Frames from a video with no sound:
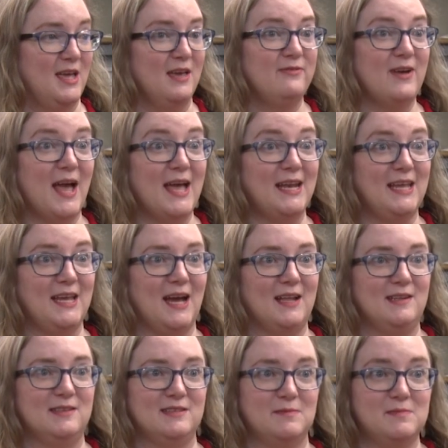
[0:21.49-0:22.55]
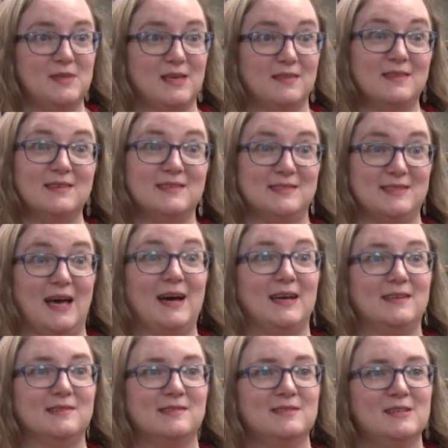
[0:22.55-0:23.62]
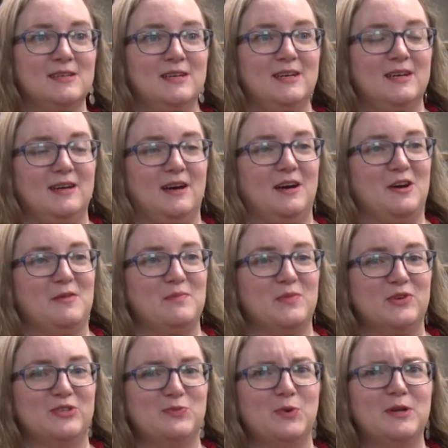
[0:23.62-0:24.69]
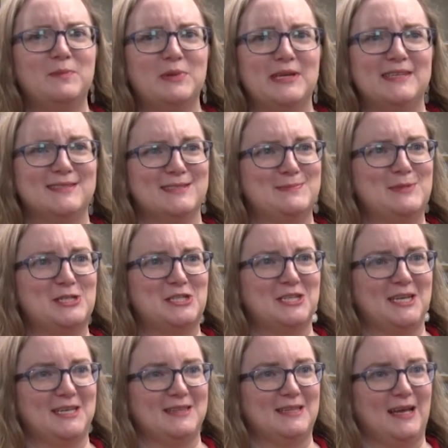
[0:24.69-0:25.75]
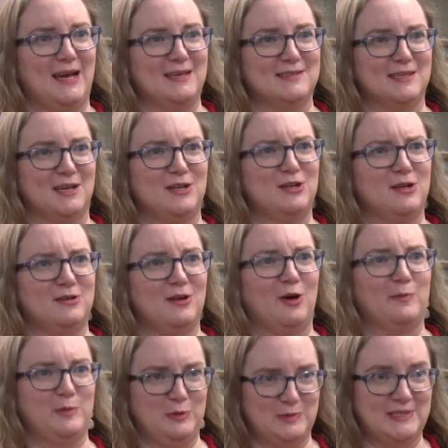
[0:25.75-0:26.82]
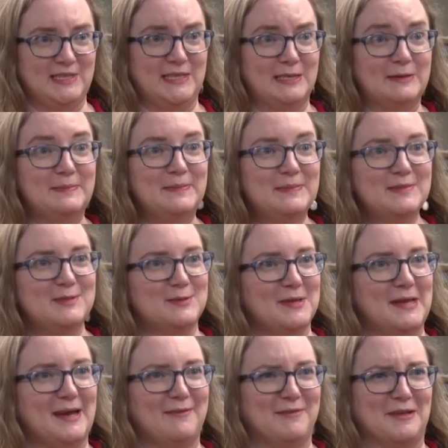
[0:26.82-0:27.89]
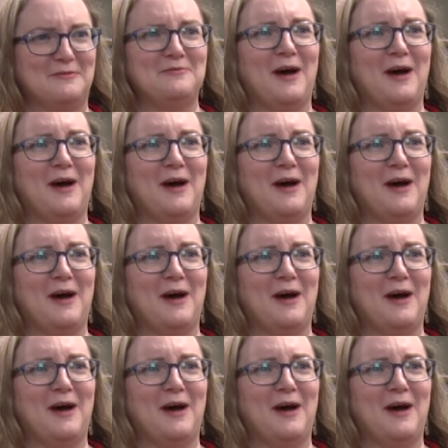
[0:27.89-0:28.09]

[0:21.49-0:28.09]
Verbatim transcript: if any, had something this size. Um, there's one place in Michigan that has like a nun doll museum, so they have like